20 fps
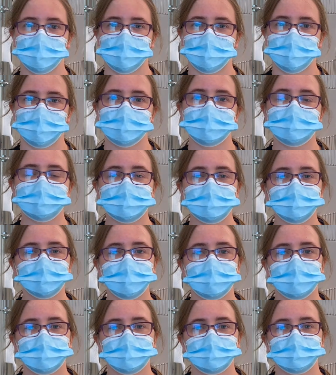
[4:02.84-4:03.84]
It is still
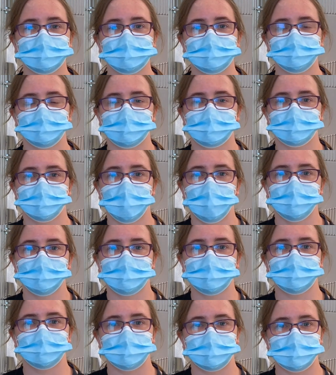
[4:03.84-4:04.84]
better to bring mom
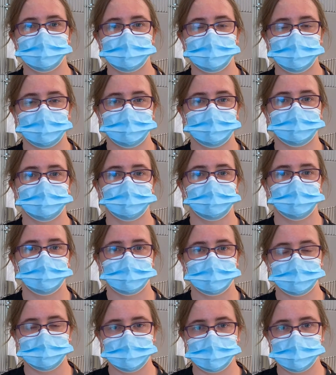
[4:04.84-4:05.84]
in with the kittens so she
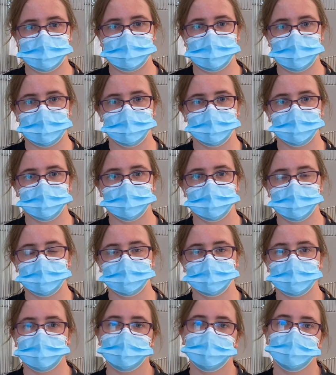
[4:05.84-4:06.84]
can take care of them.
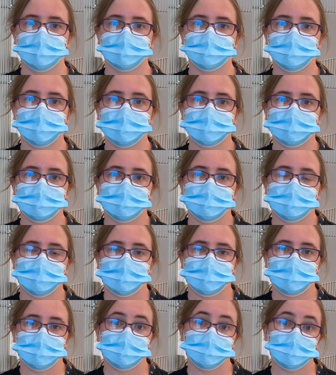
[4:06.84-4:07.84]
But
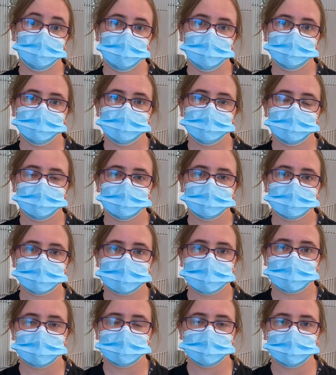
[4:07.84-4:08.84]
if mom is too
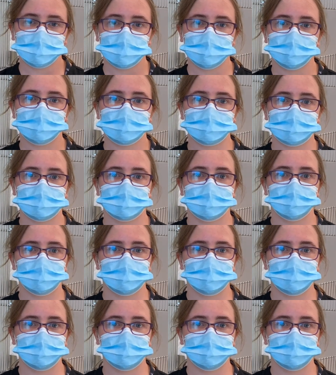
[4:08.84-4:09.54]
scared of humans to live